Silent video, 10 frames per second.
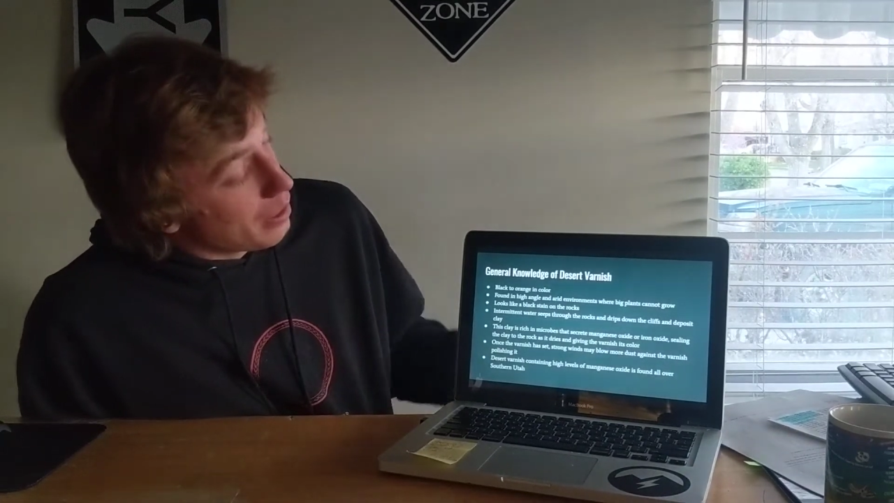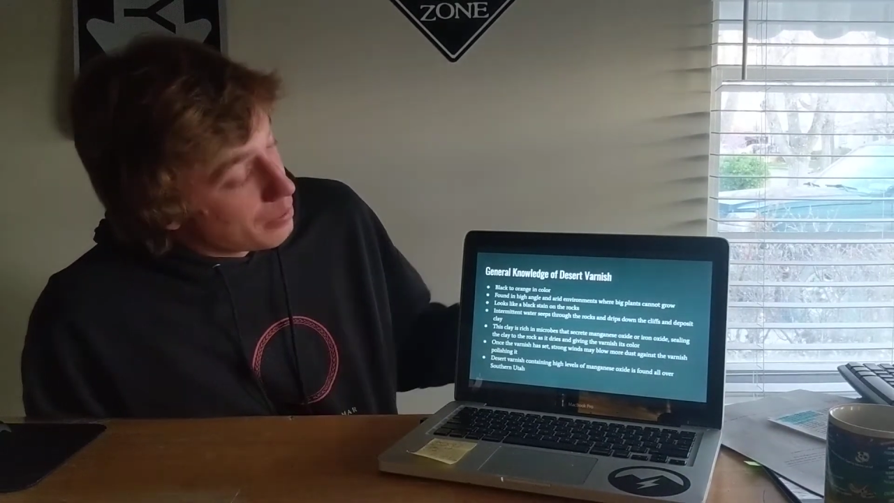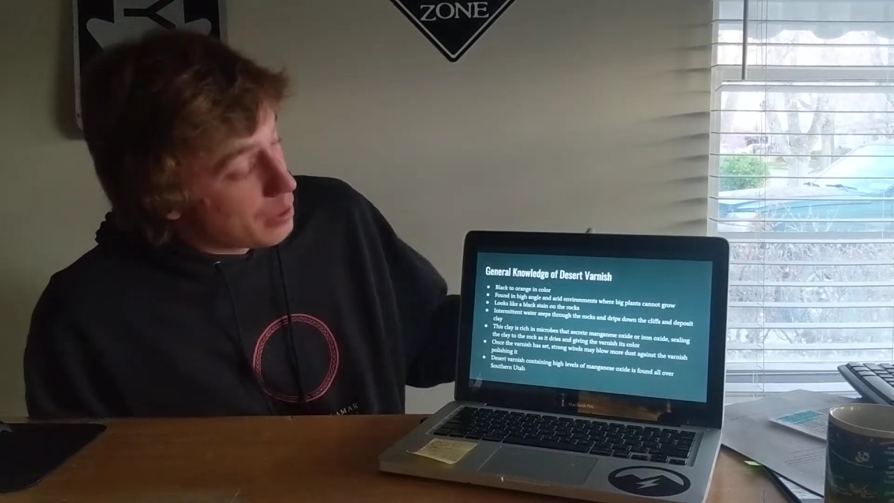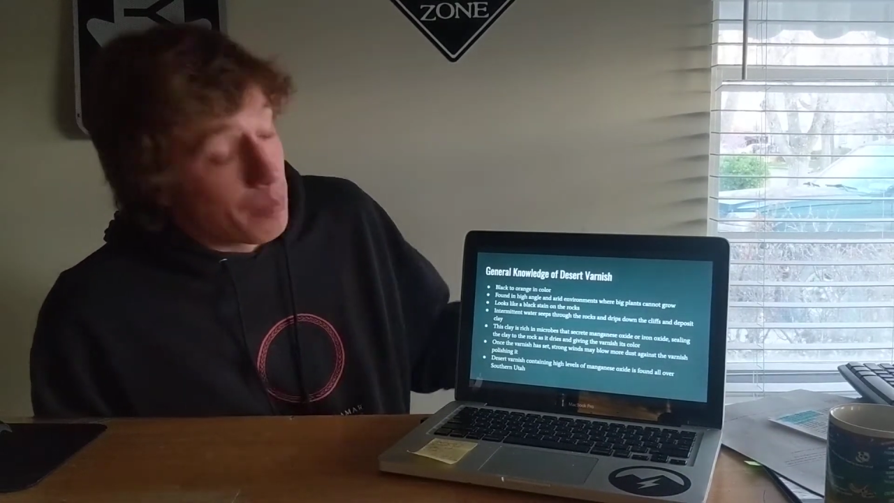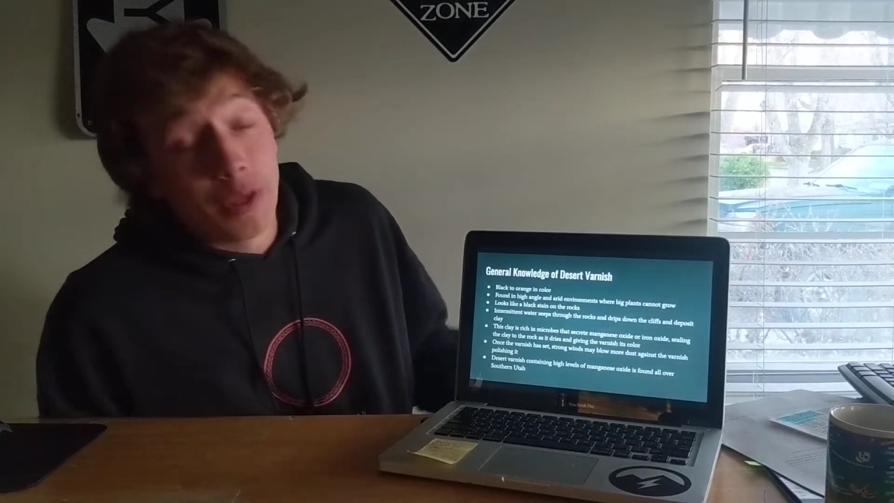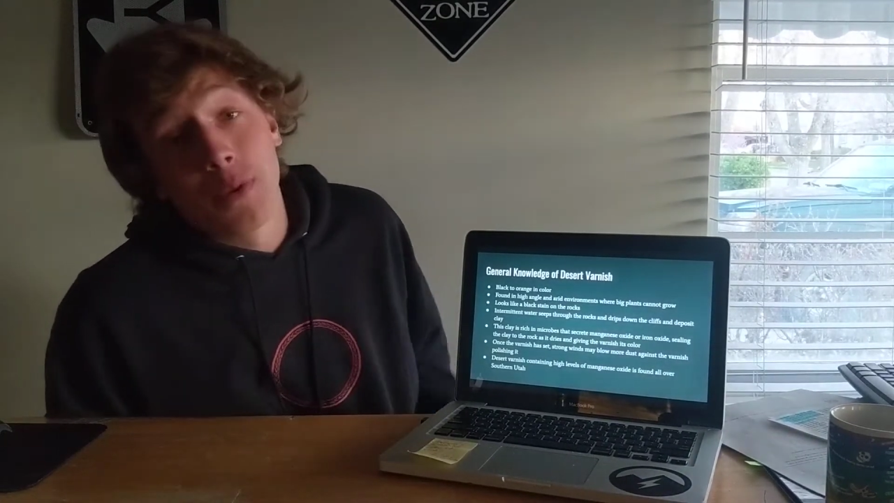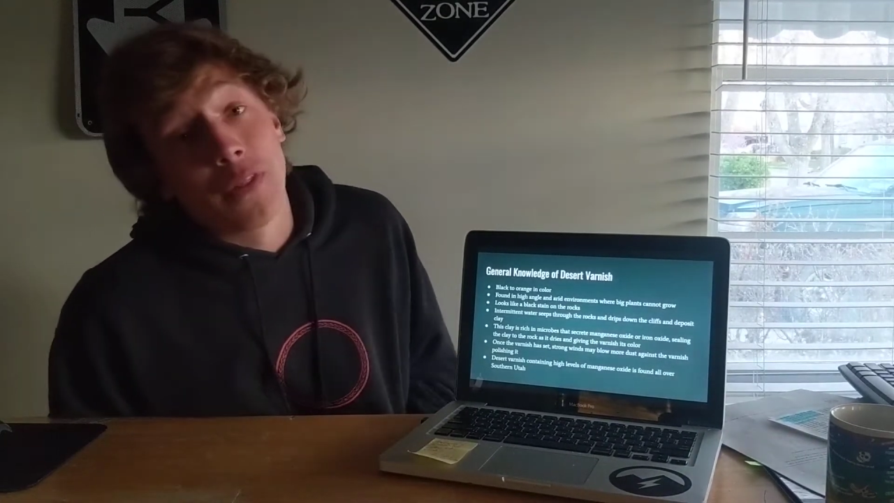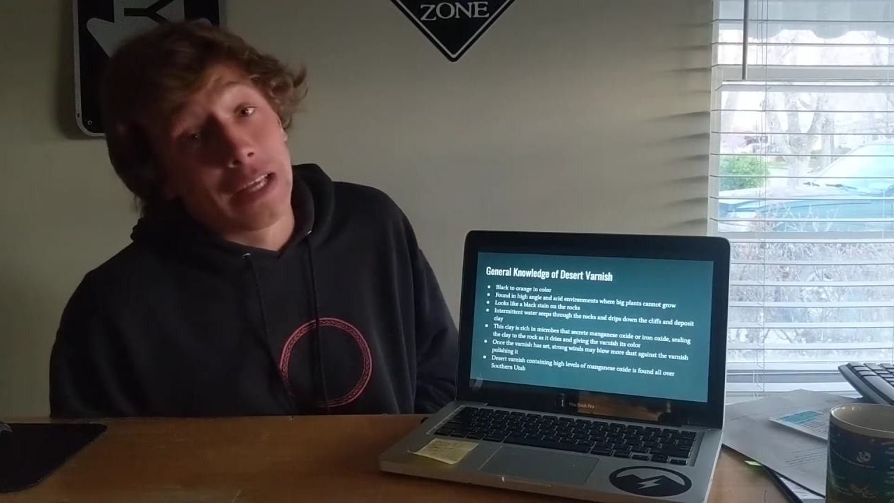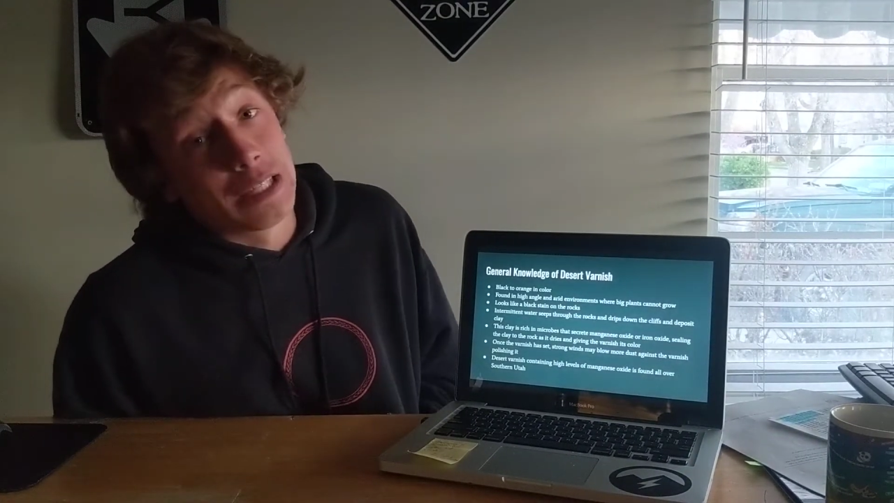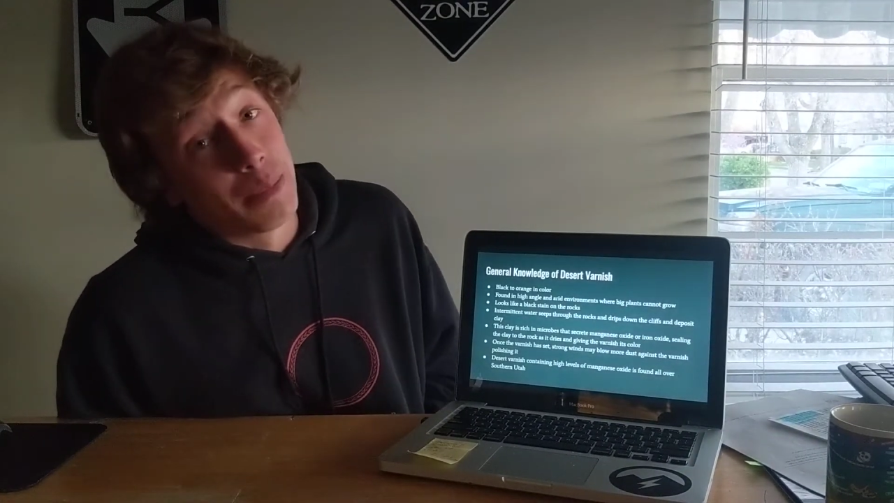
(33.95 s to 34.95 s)
some people
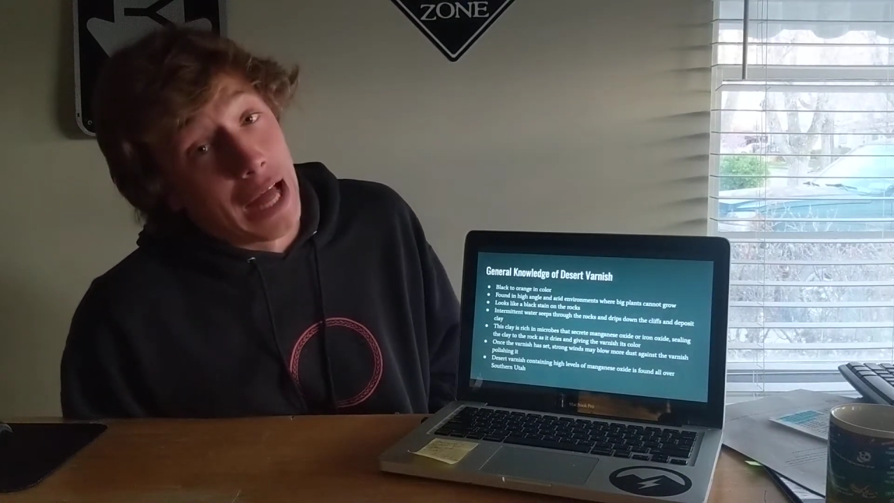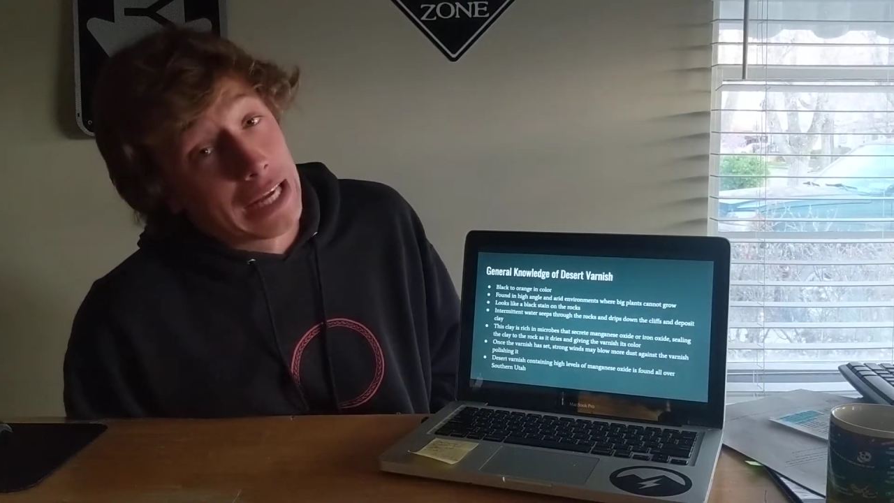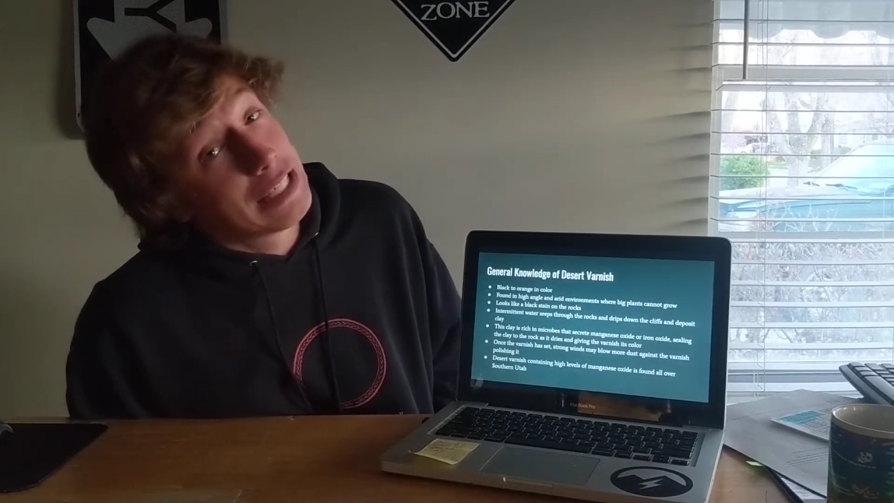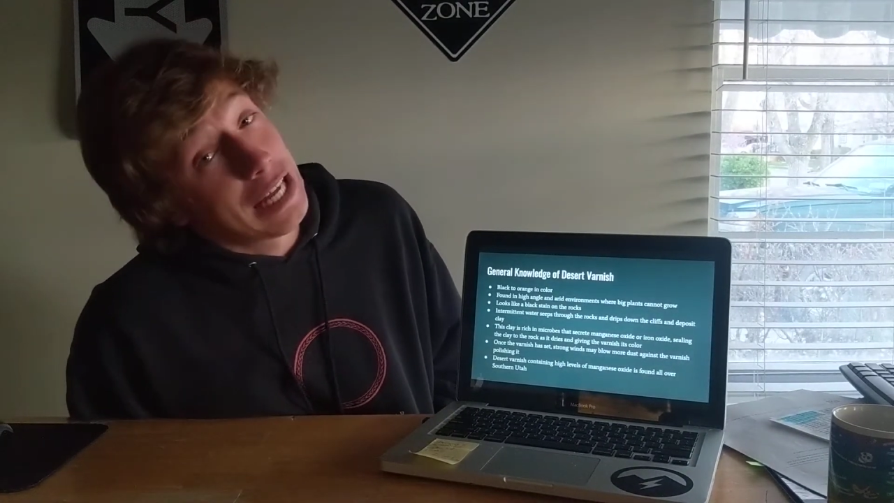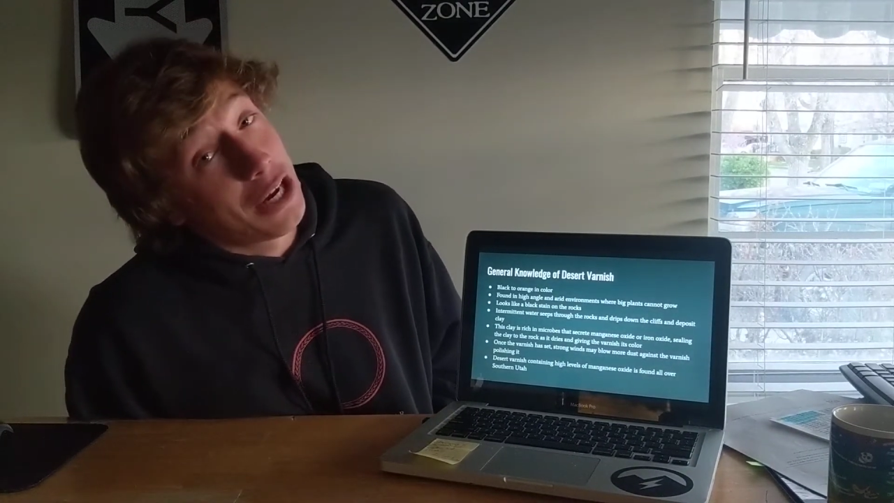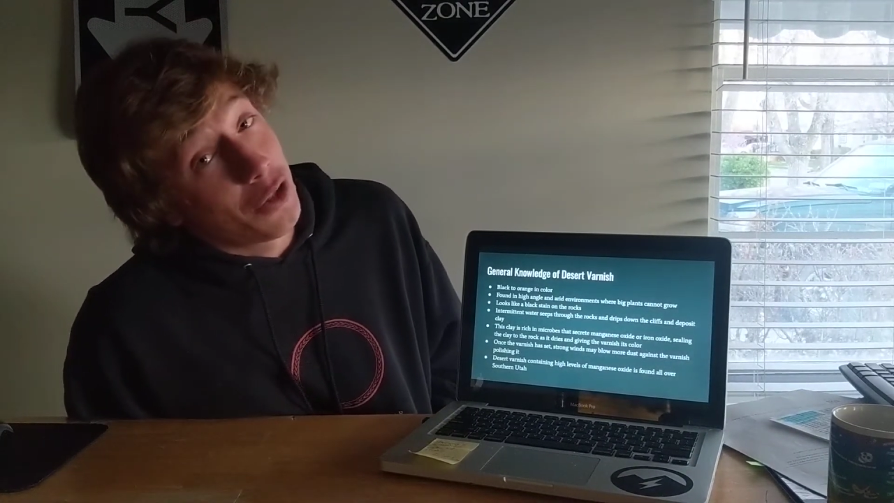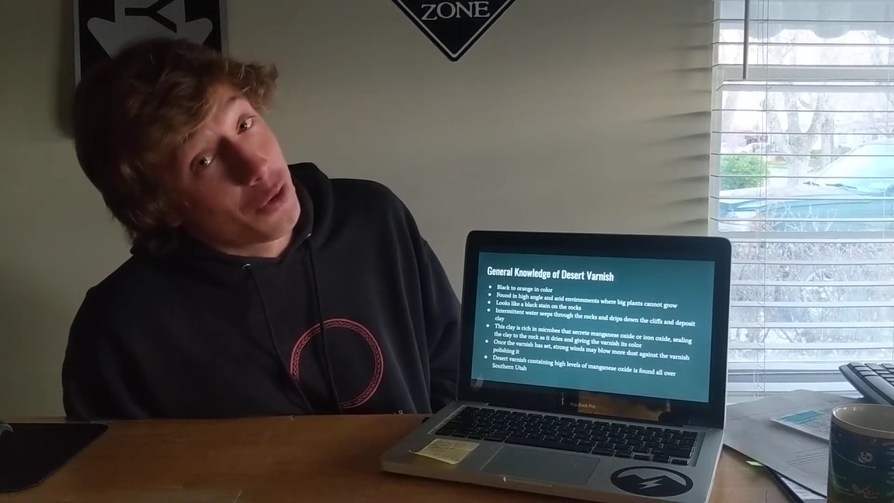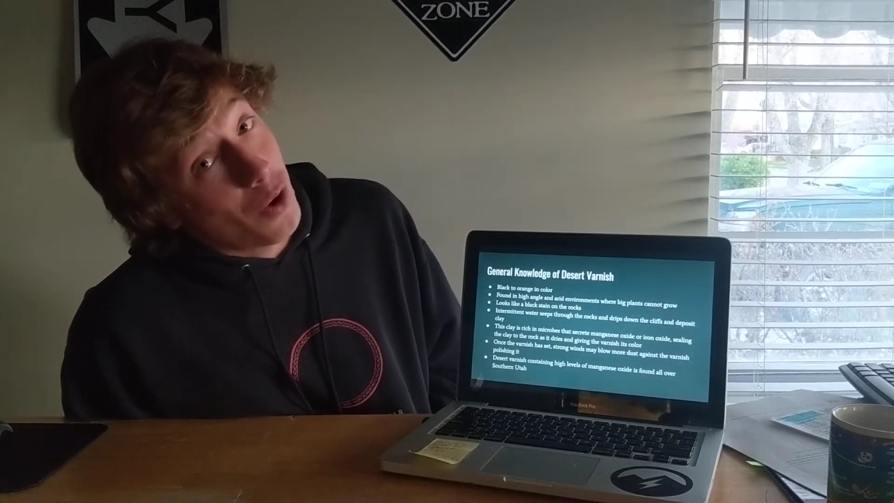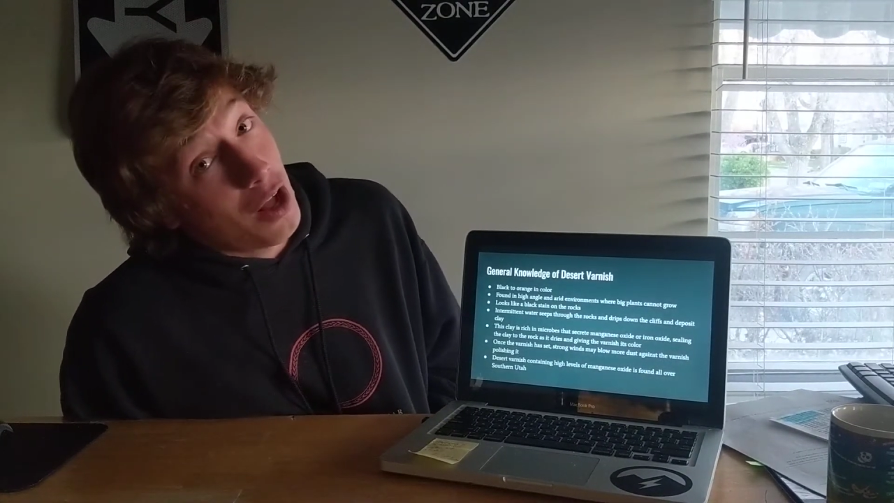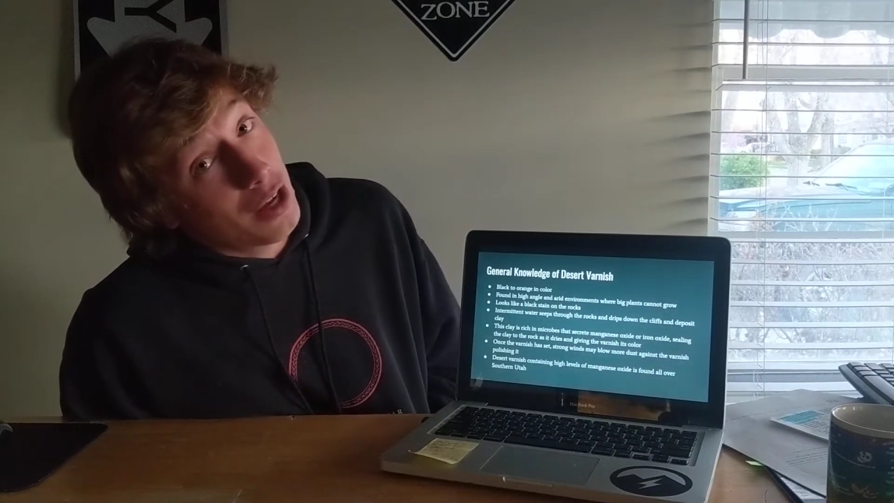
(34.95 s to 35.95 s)
think it's a black stain on the
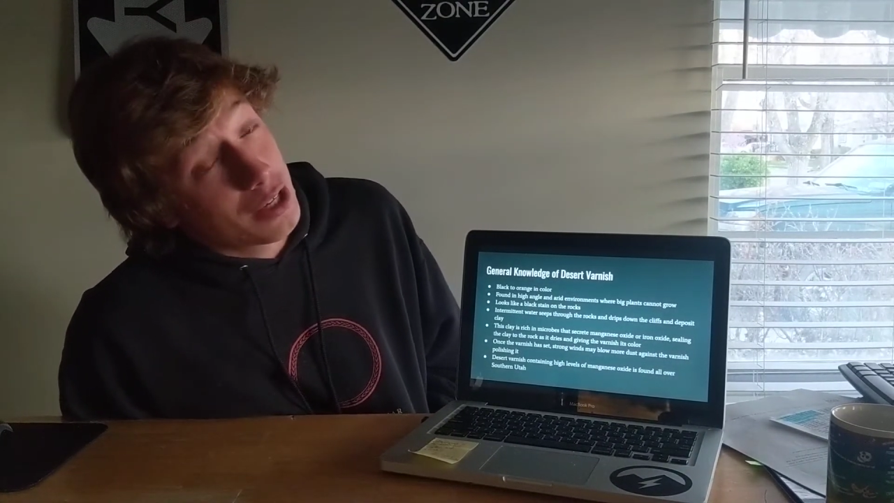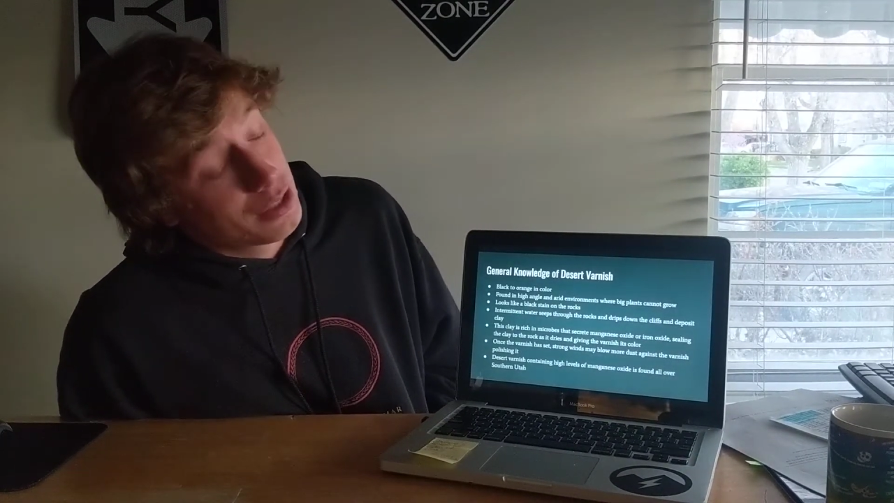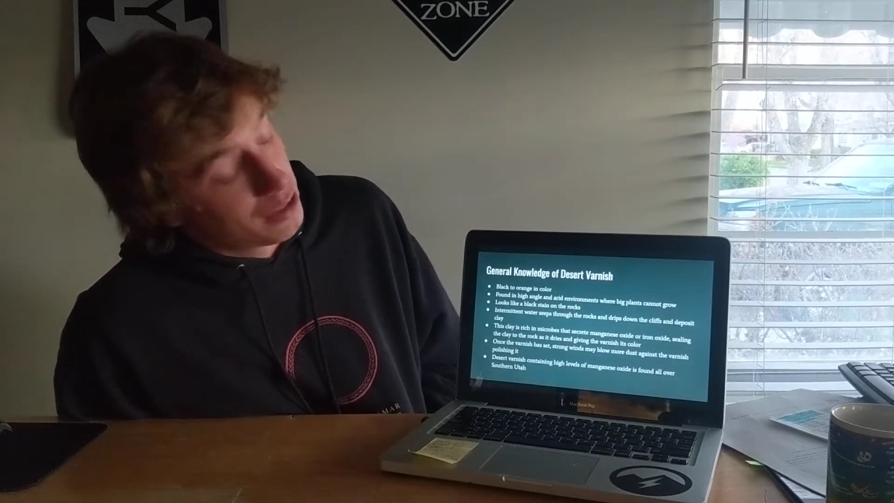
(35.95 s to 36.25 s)
rock,